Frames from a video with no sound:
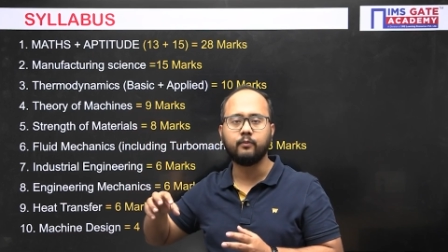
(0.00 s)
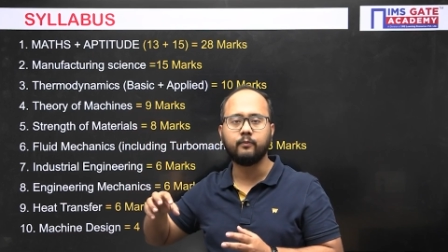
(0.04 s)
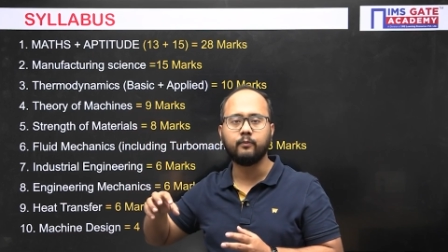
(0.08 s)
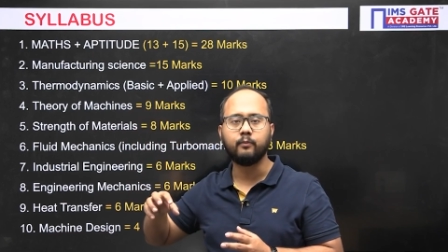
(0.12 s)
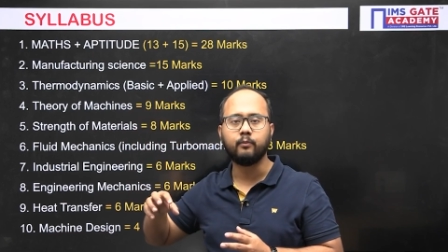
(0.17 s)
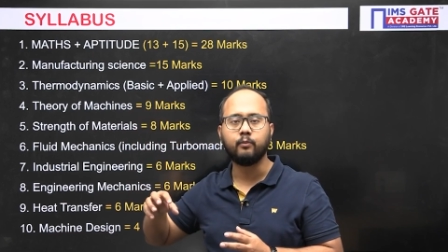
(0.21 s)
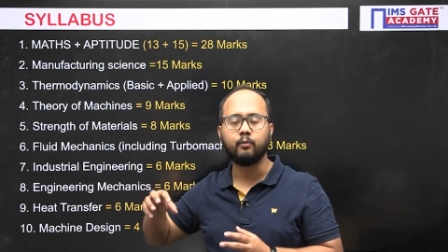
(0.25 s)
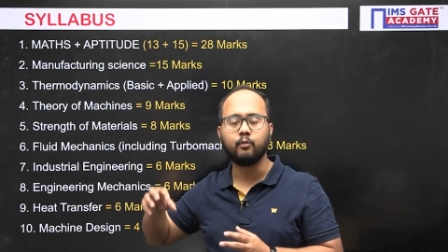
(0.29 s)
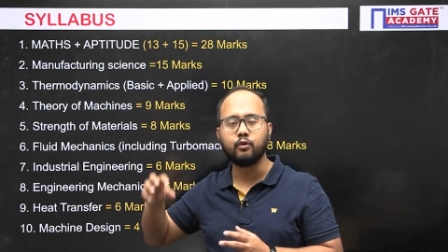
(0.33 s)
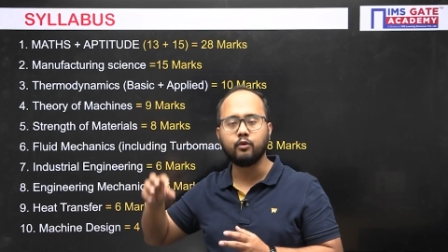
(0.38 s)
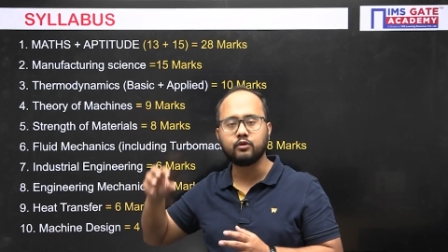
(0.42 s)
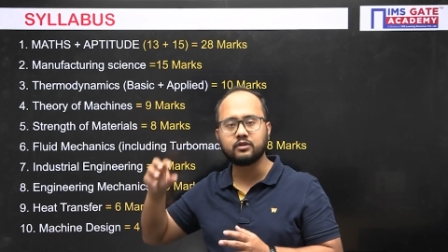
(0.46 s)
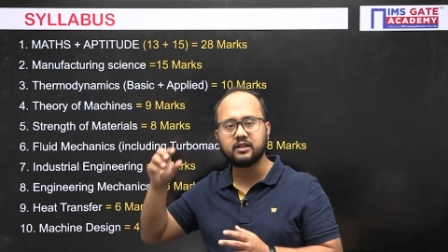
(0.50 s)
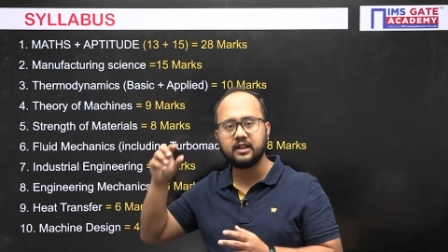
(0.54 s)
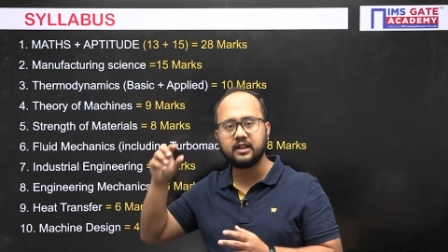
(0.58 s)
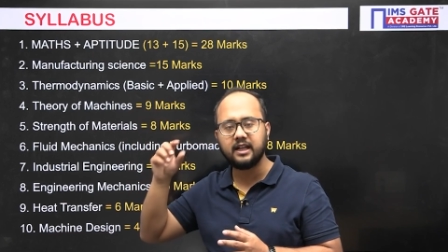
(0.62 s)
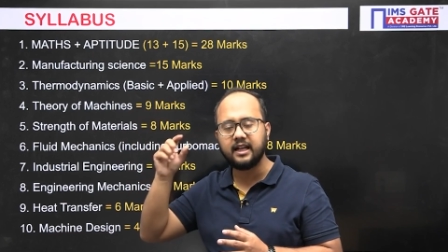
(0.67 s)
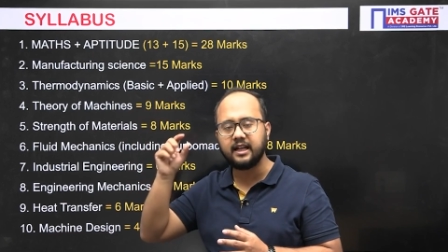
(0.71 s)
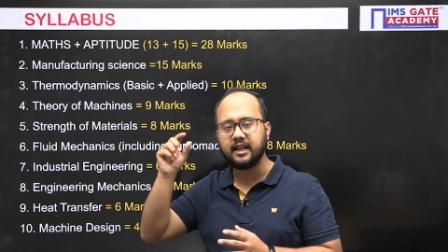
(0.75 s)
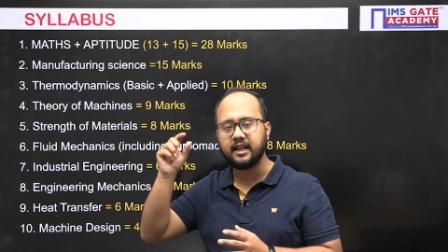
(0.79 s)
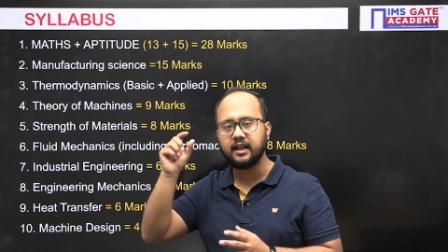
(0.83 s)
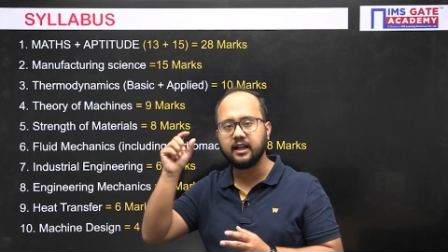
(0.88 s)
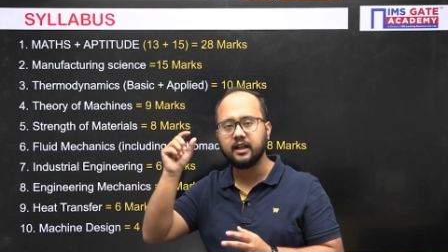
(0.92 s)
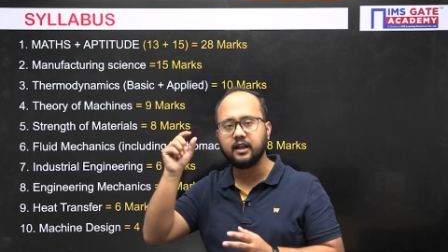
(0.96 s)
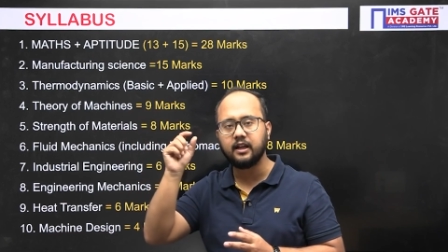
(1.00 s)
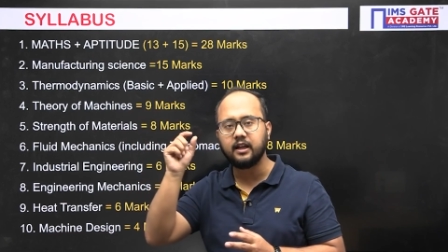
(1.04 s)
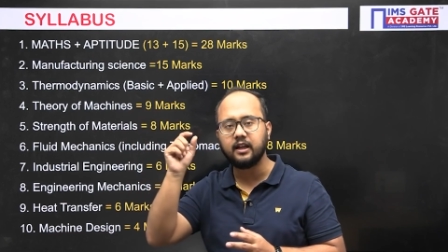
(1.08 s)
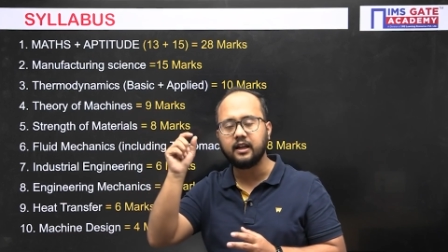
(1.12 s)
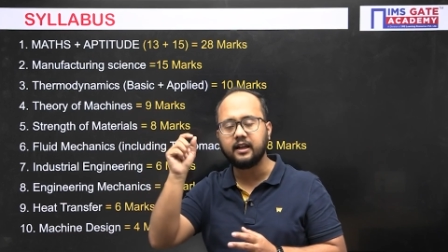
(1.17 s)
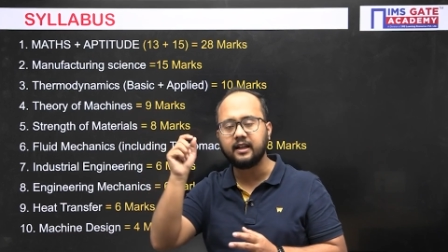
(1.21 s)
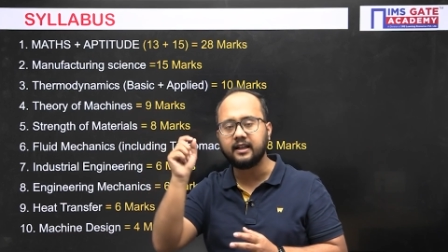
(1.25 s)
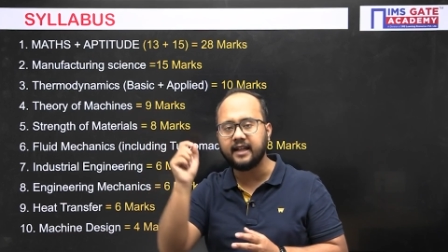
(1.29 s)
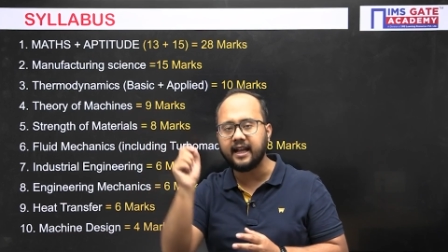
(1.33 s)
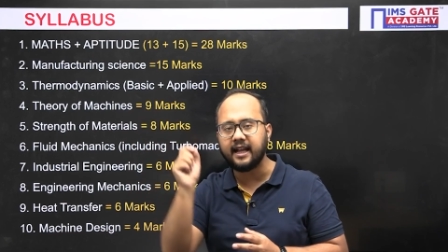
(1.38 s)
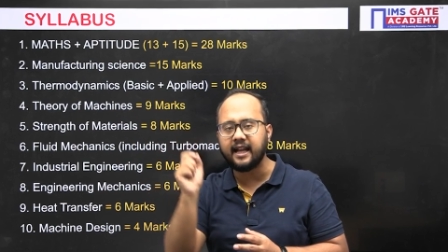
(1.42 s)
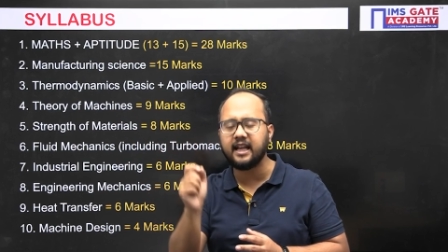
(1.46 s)
Mostly
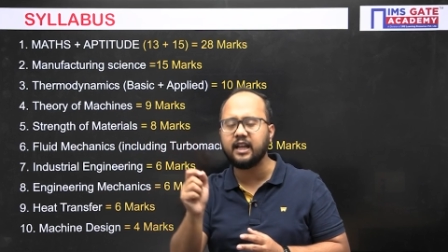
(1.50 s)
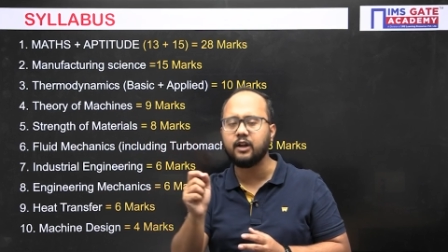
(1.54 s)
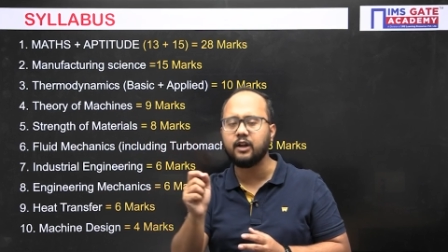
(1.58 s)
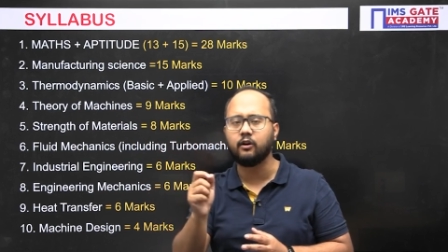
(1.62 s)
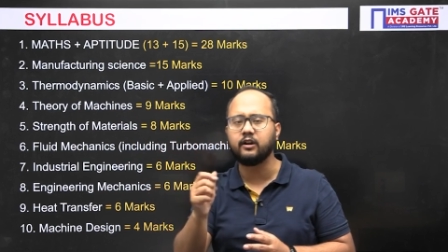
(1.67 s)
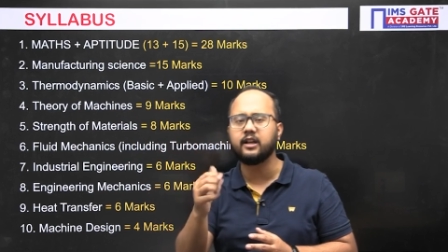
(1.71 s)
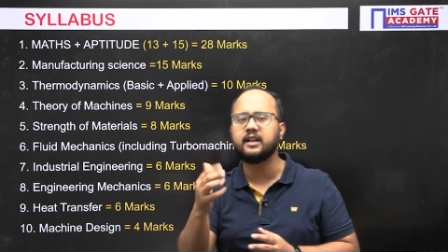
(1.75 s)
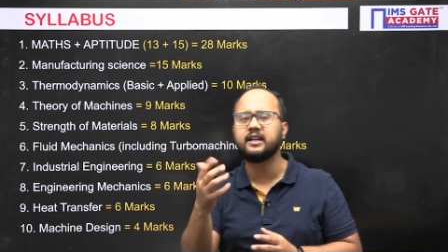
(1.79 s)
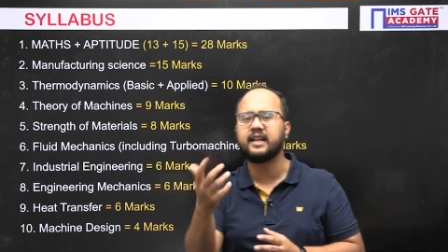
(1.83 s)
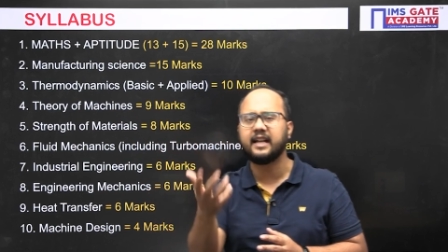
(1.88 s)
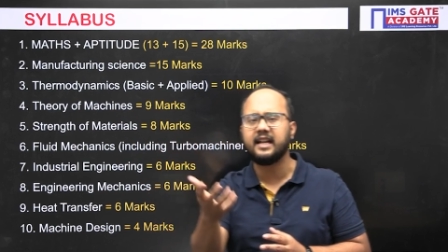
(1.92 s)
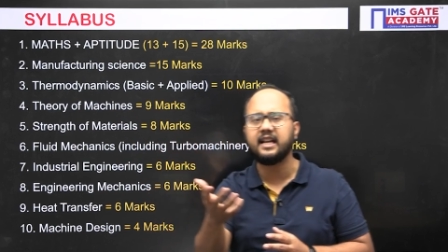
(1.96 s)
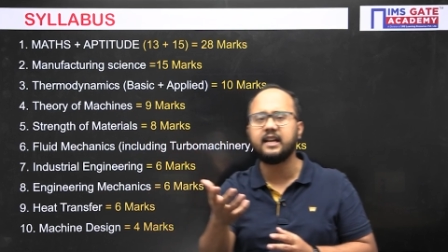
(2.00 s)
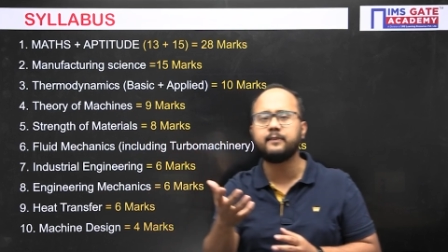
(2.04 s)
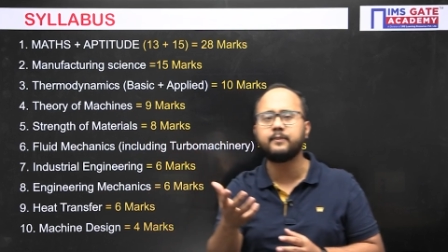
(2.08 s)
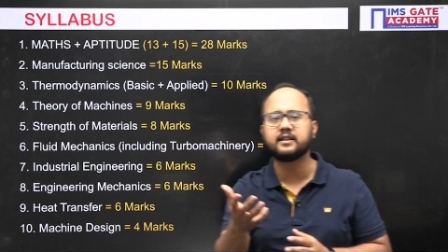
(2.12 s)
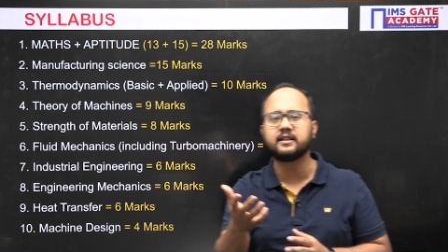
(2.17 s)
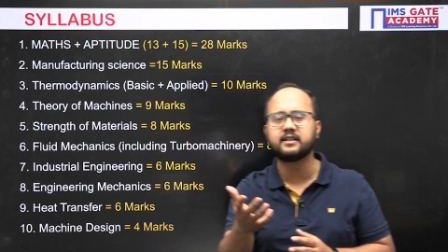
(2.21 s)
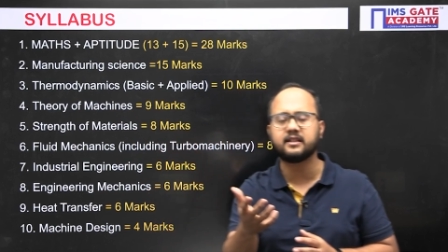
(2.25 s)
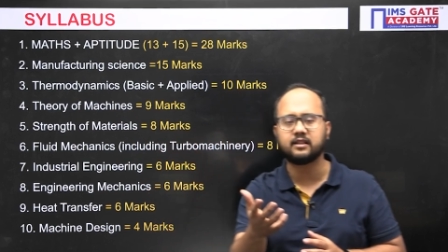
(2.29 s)
daily, on a daily basis,